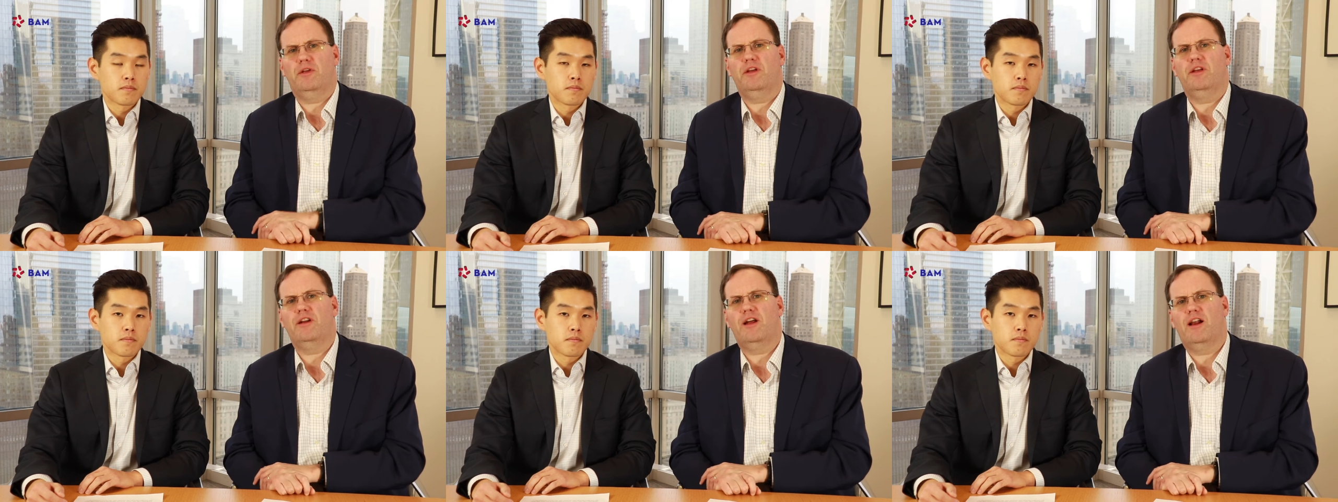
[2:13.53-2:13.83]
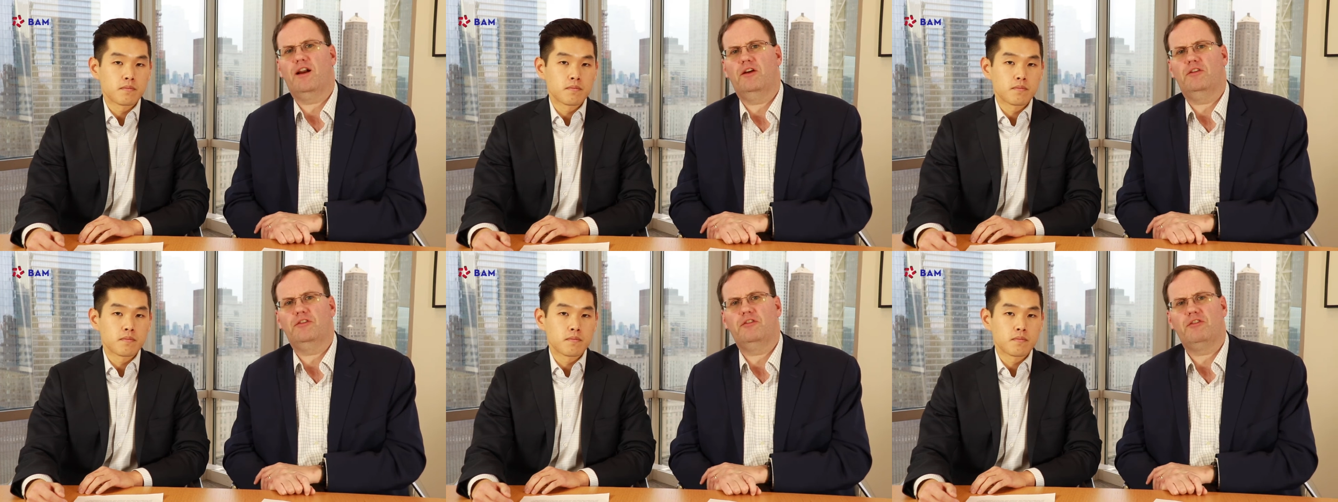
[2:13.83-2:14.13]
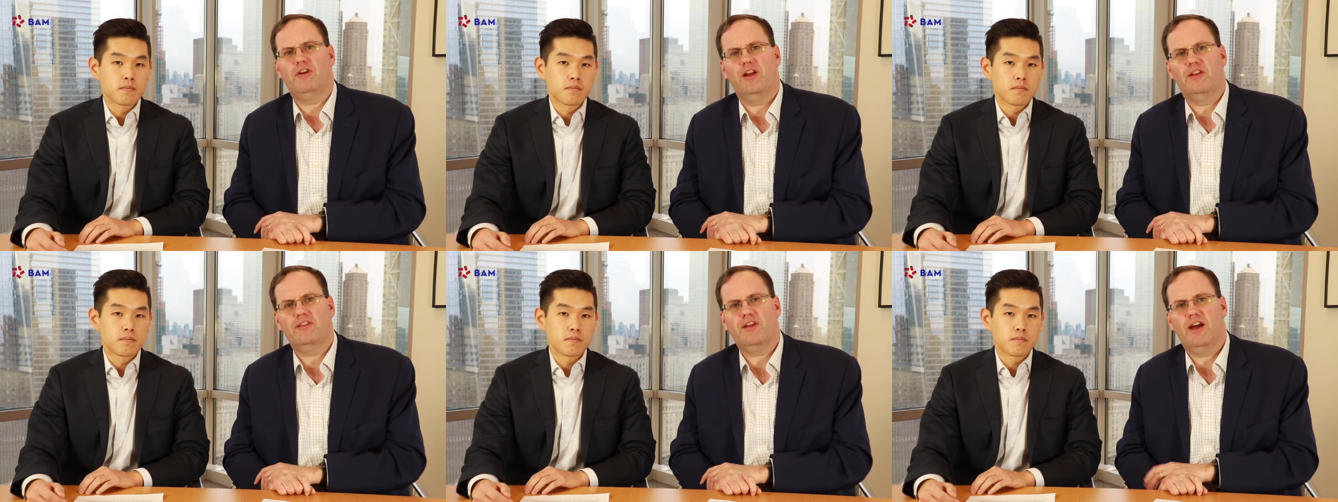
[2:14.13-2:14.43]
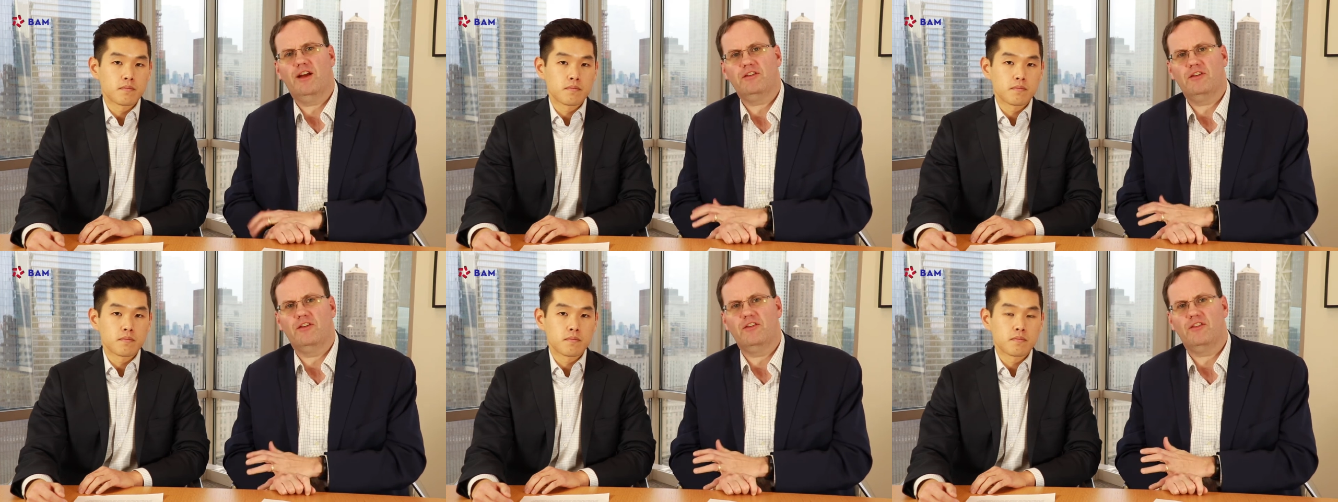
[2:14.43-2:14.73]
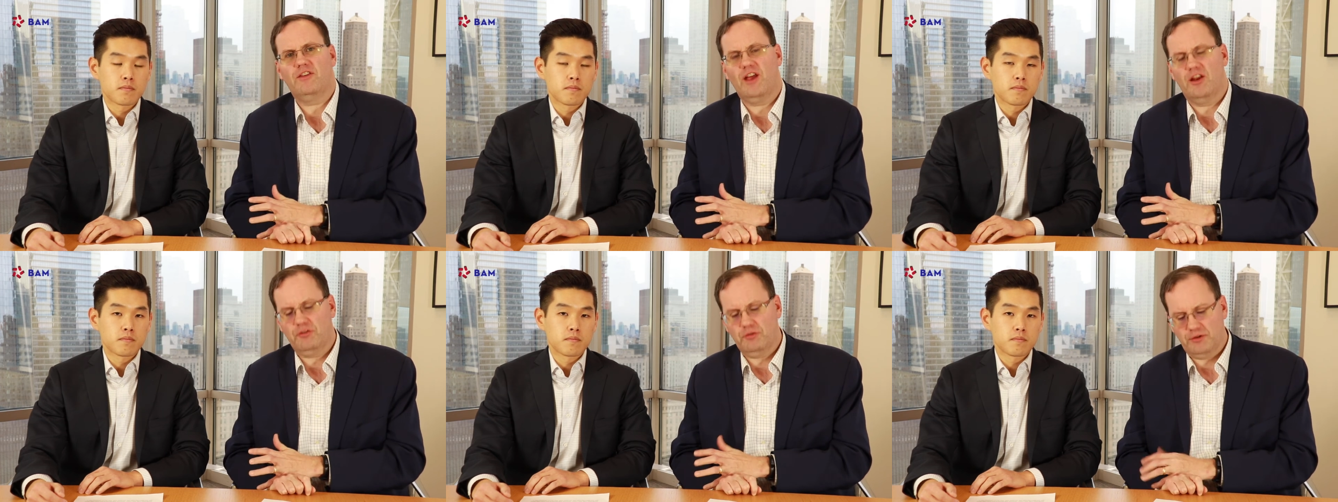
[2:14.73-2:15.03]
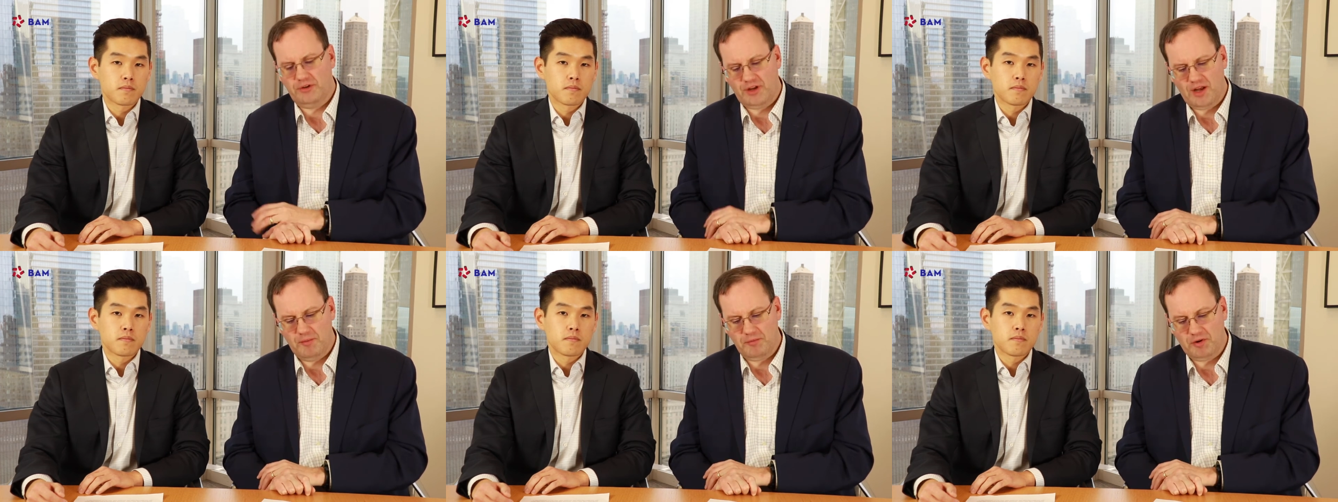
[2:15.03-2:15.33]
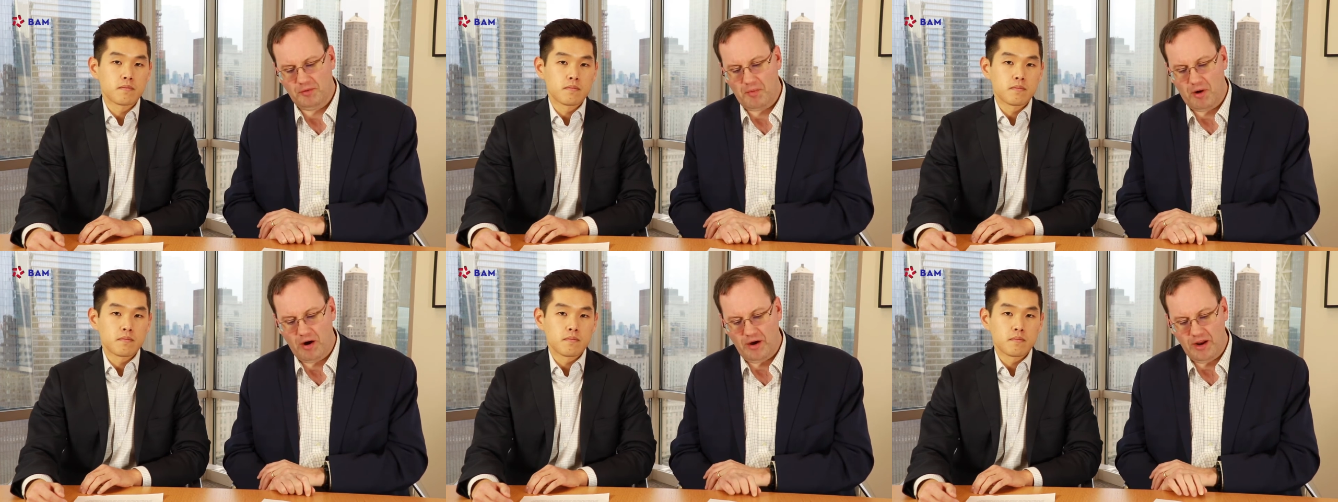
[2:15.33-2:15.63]
Speaker 1: billion dollars of transactions scheduled to
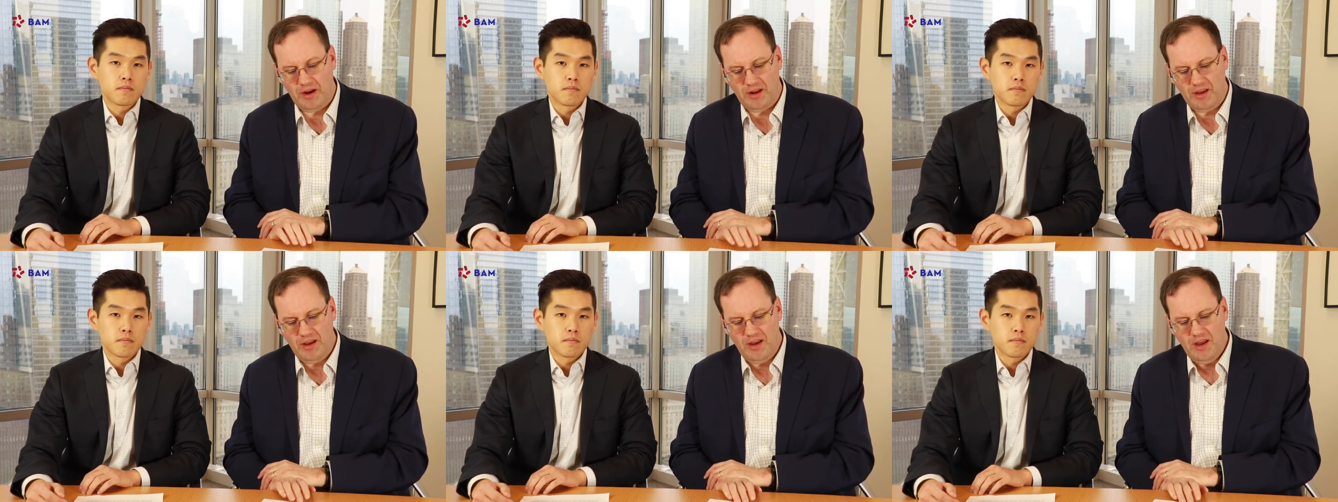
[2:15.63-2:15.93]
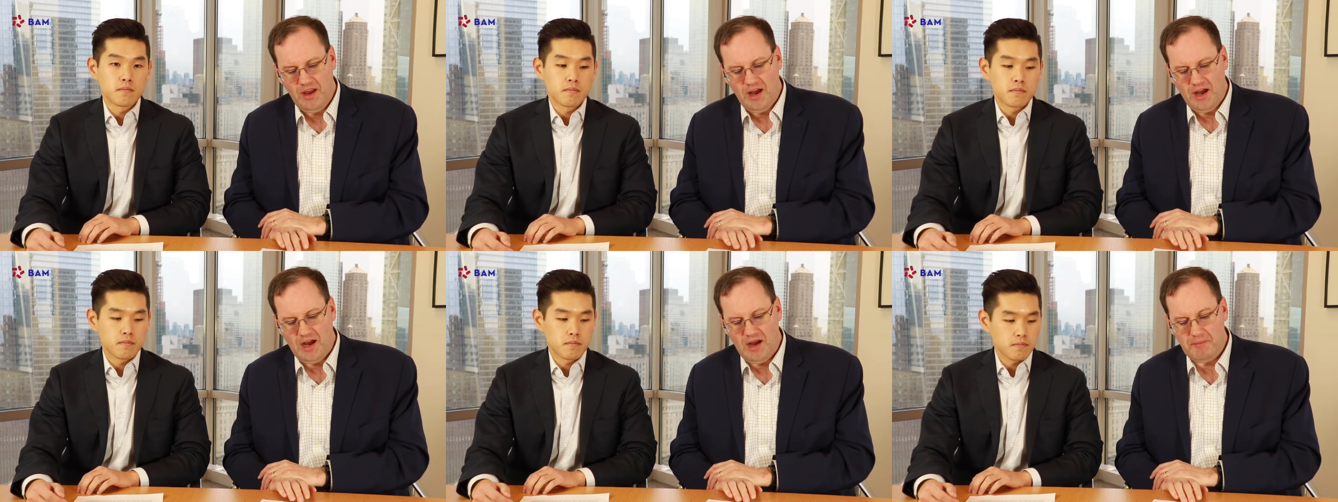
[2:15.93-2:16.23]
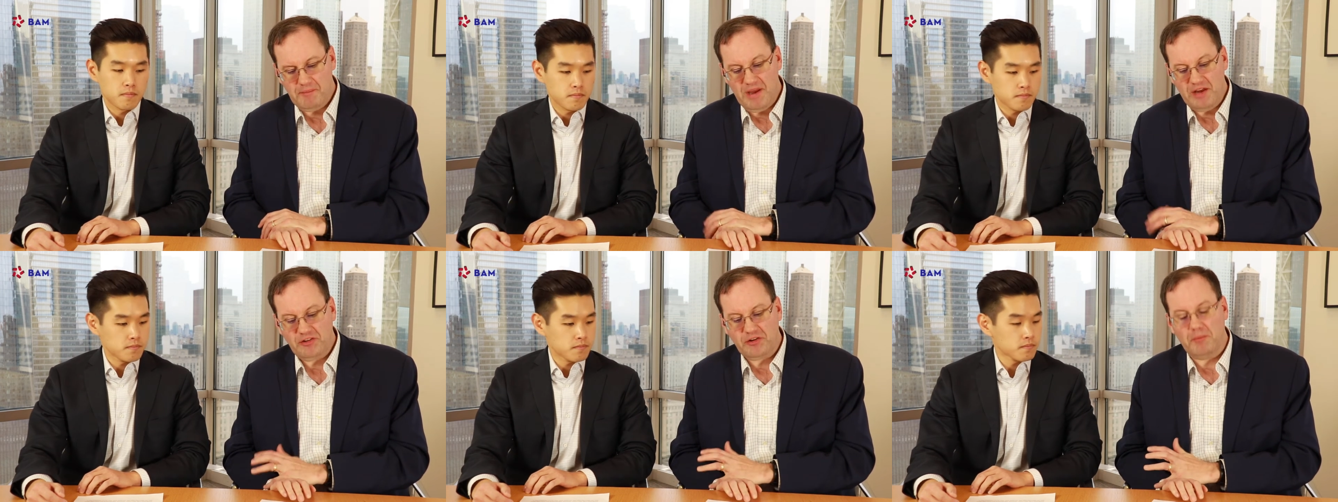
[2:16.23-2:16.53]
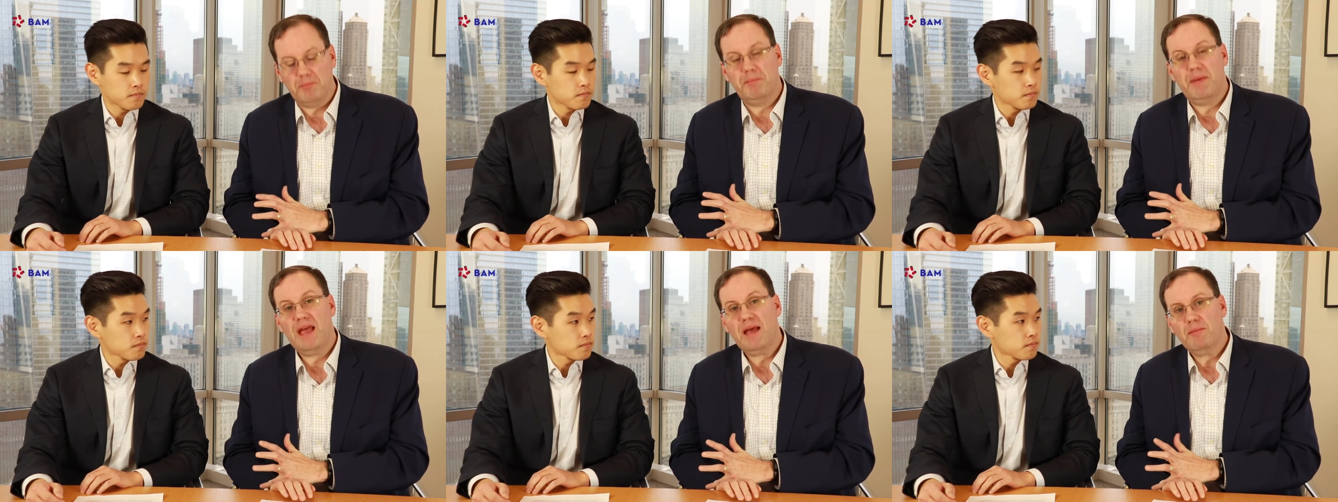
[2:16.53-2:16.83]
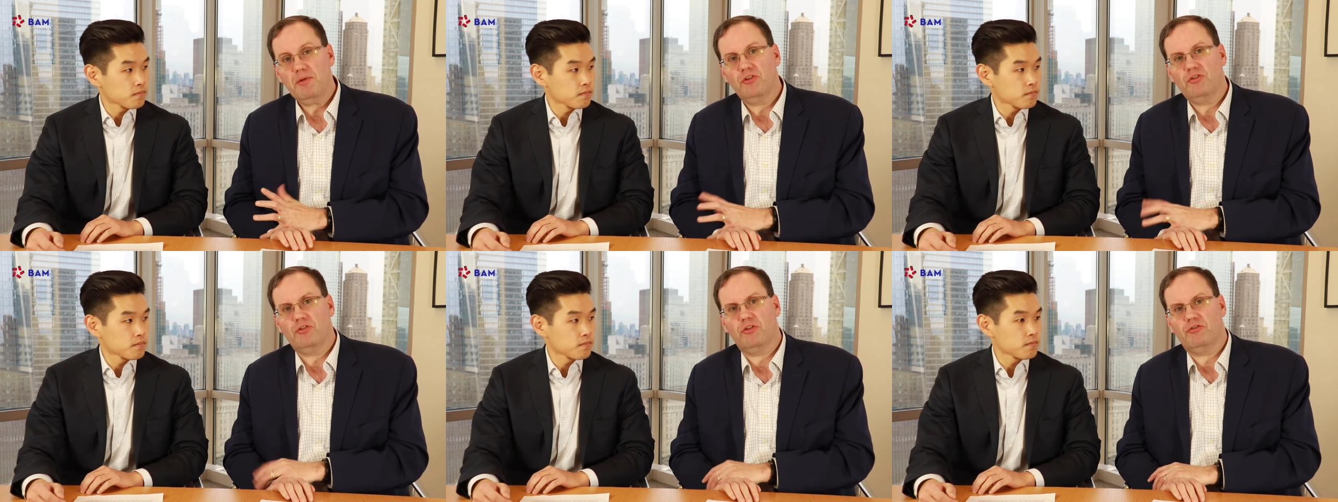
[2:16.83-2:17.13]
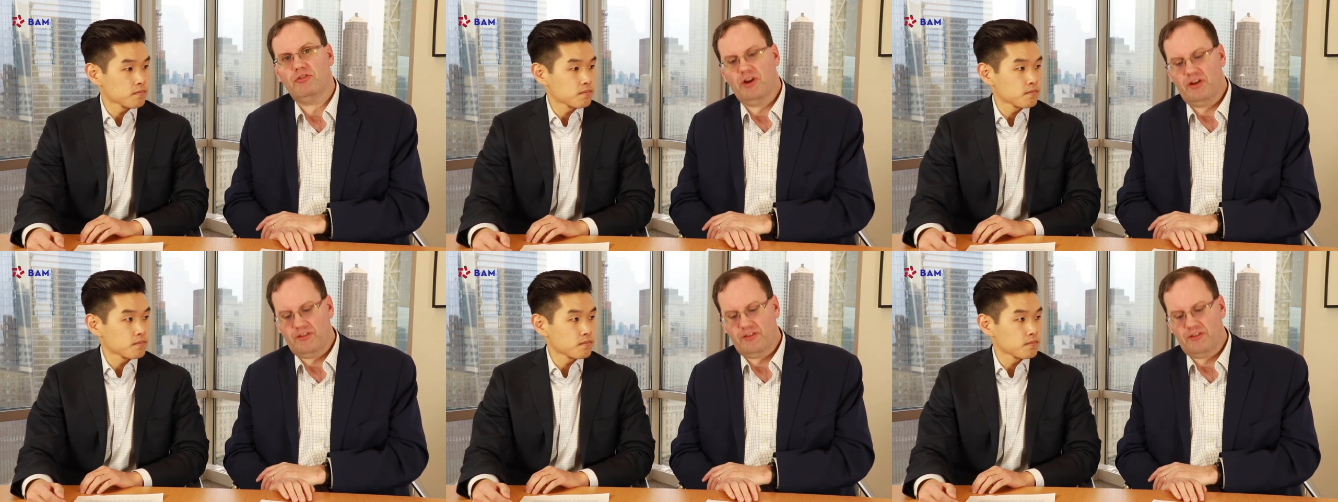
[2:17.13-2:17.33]
come to market. Uh, major B A M insured